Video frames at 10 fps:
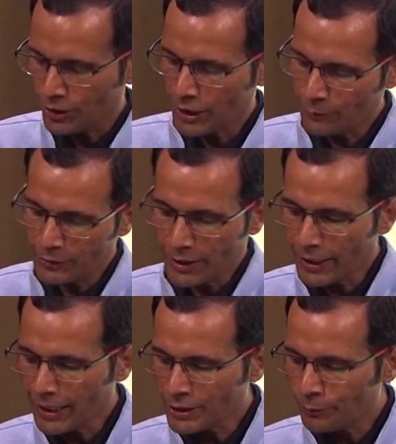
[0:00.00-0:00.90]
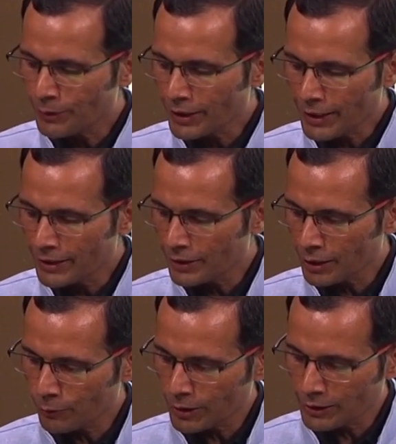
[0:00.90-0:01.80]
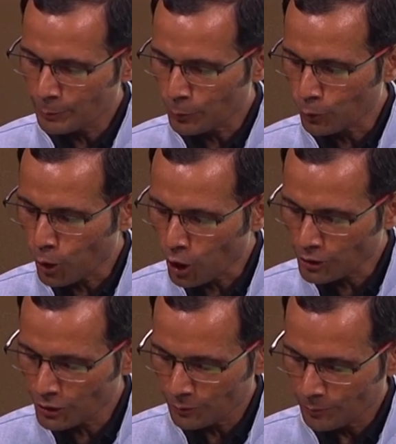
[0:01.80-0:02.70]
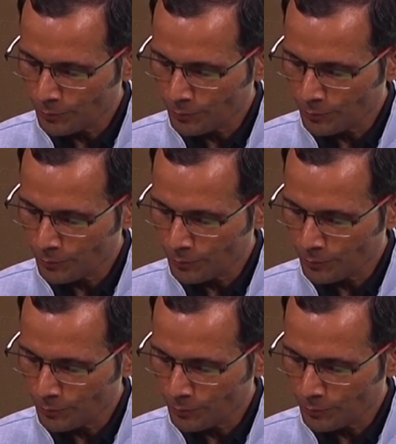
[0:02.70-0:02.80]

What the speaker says: if the HV interval is prolonged,